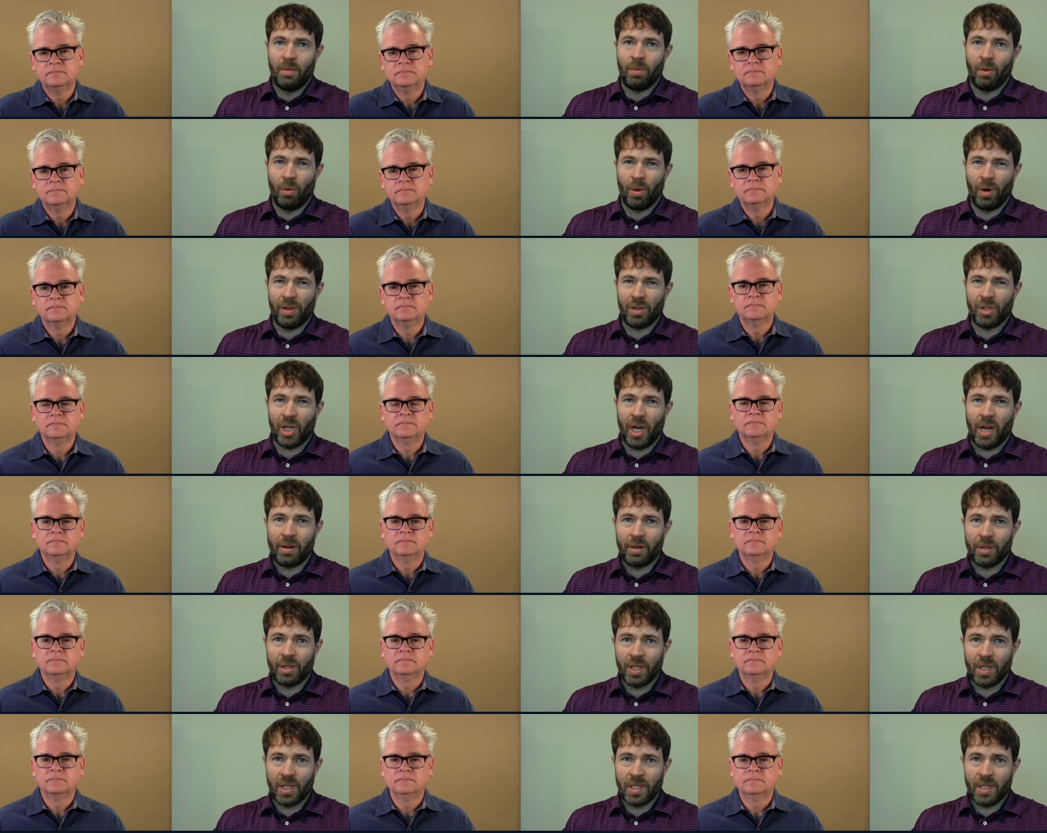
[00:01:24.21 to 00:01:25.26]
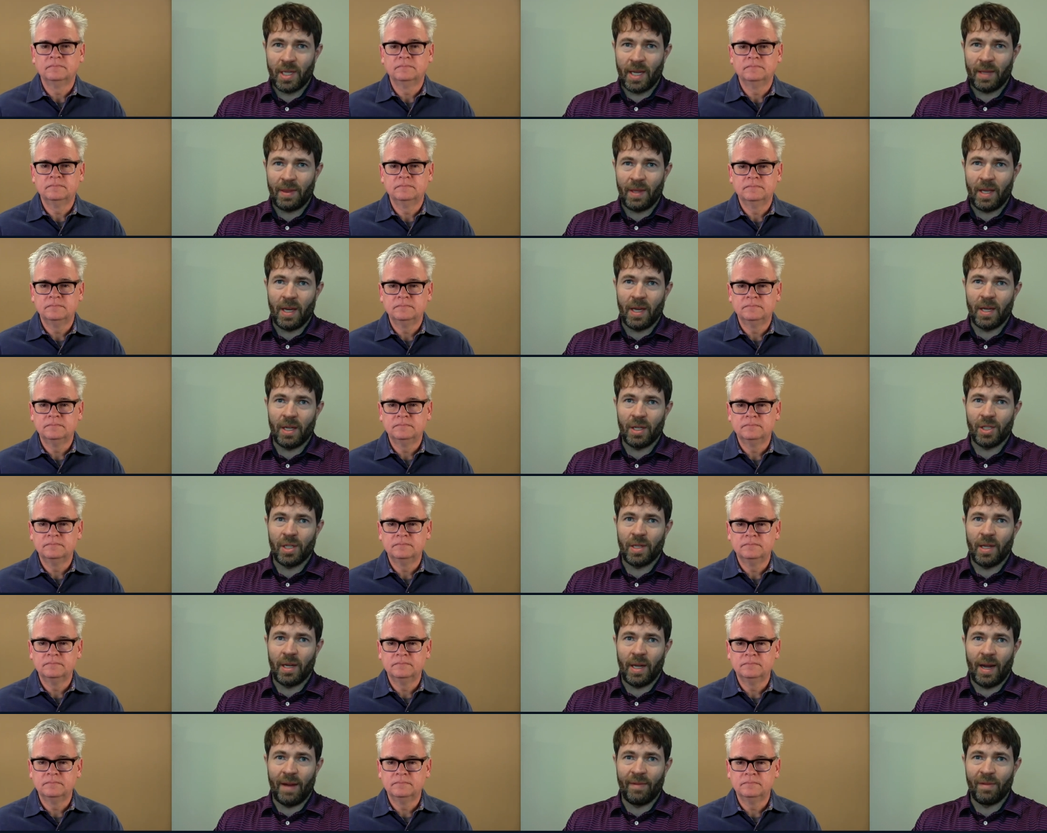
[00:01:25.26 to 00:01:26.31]
Speaker 1: but one of the challenges at the edge
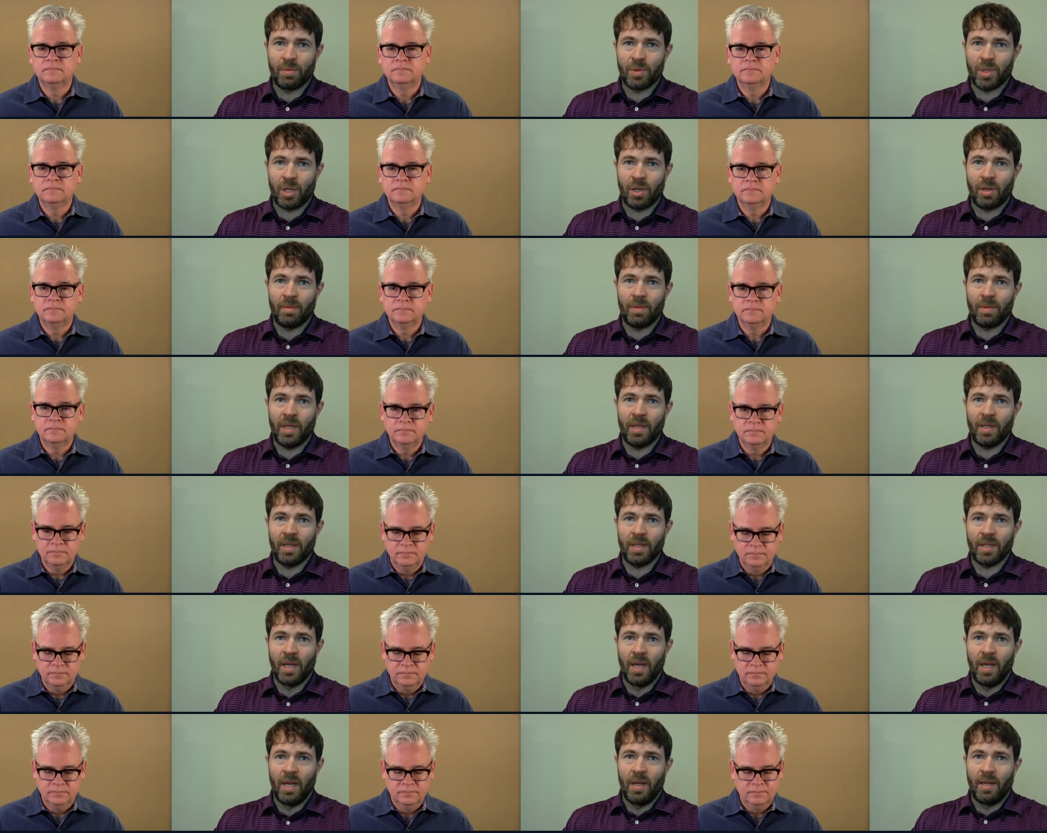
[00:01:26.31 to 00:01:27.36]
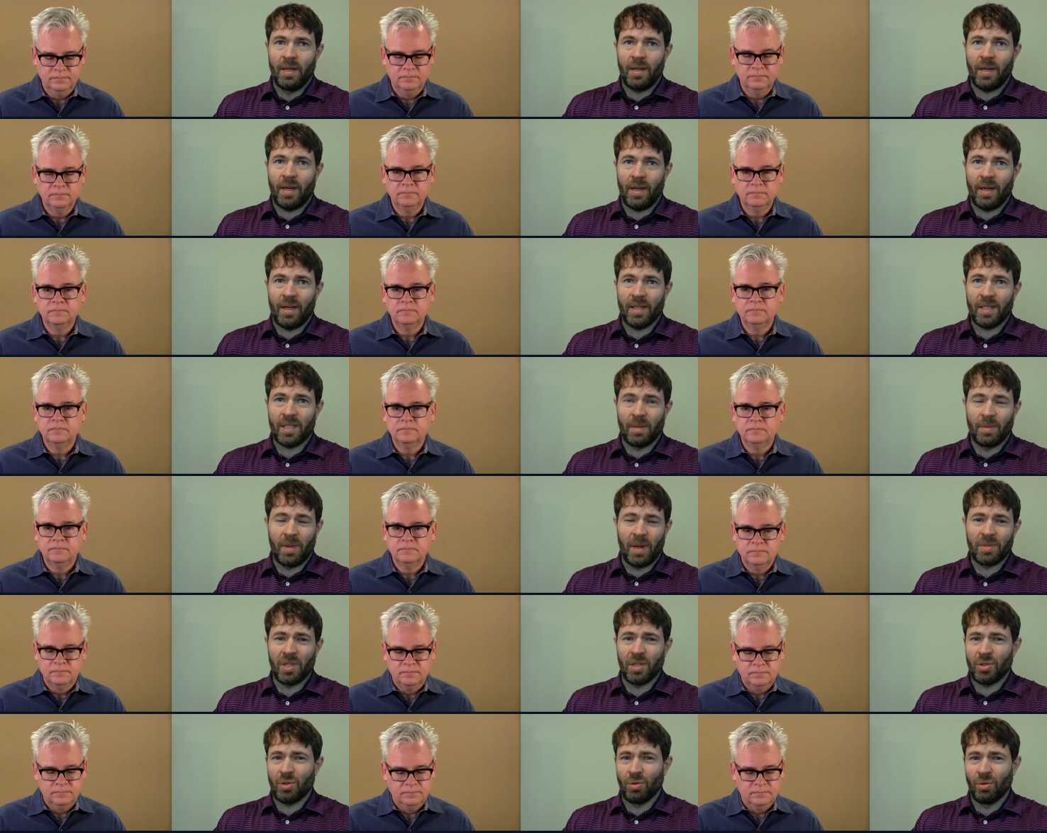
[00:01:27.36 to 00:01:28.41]
that I've observed is uh,
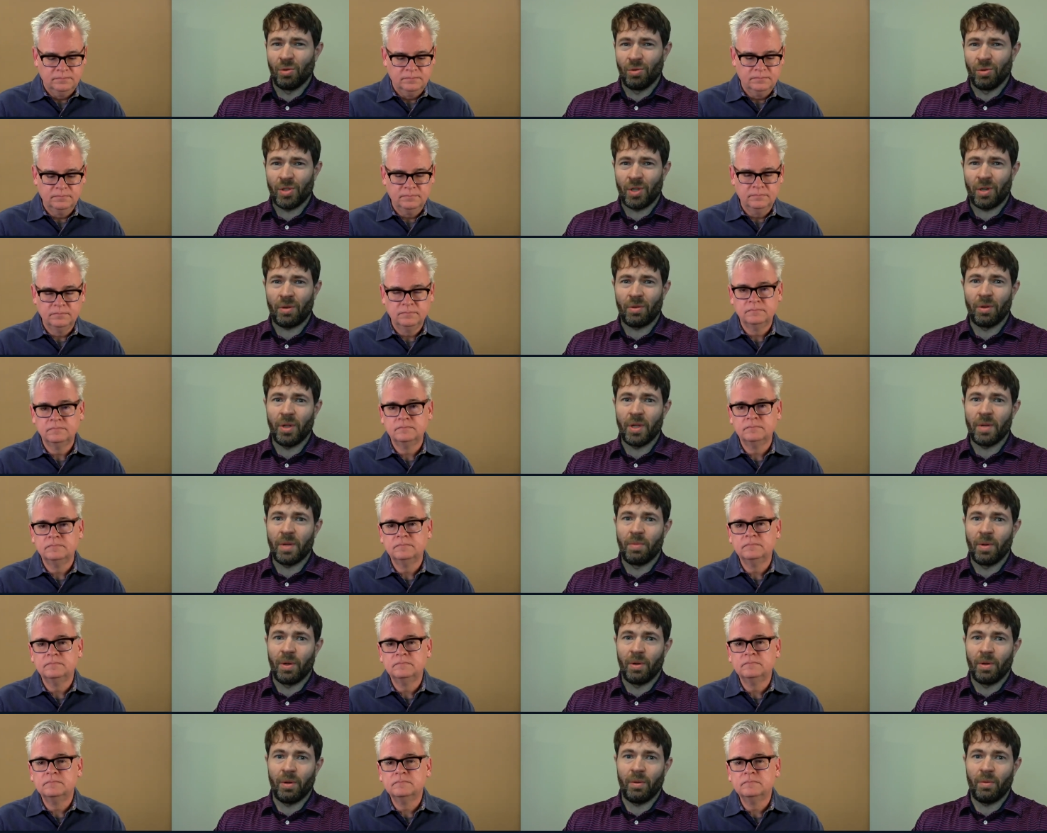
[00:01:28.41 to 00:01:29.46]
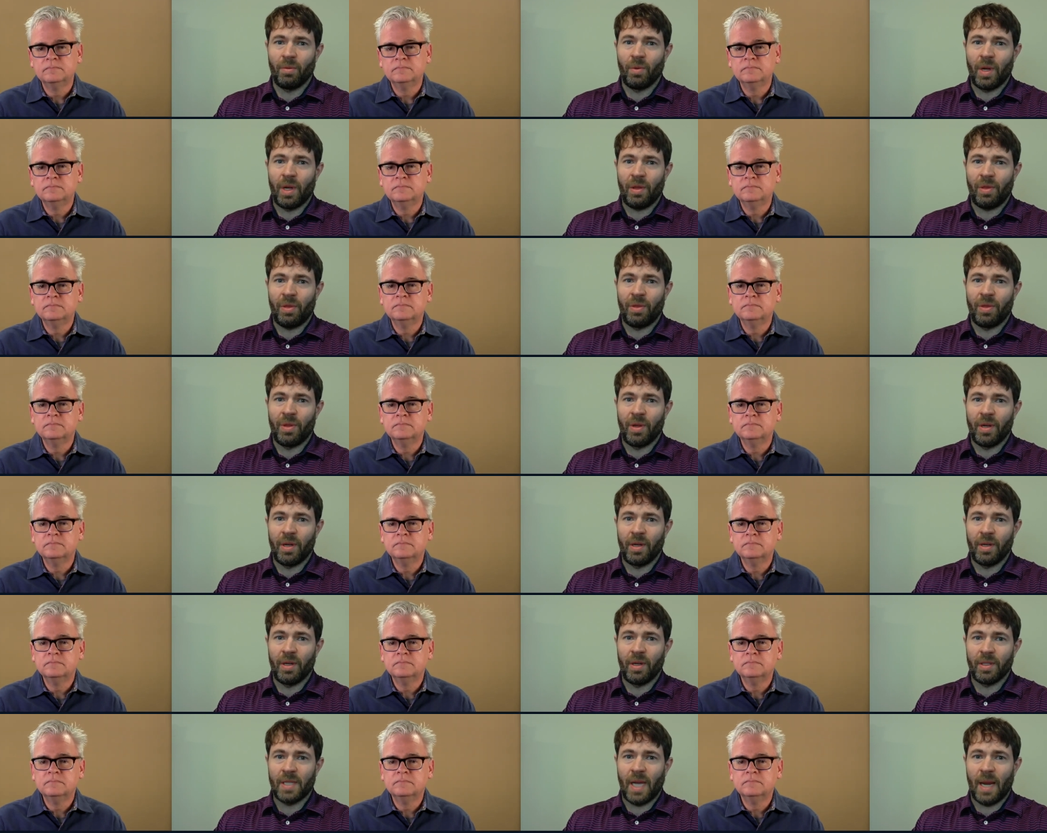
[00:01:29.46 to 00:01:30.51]
sometimes the tools aren't really built with
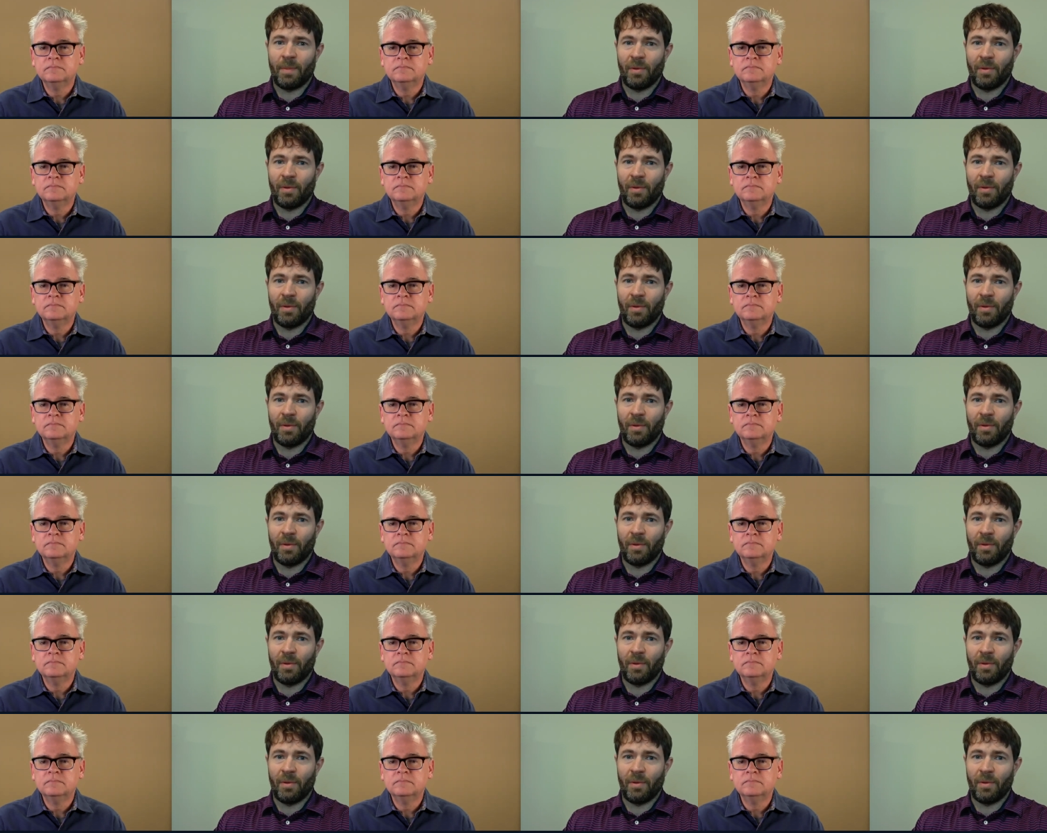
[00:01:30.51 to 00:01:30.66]
the type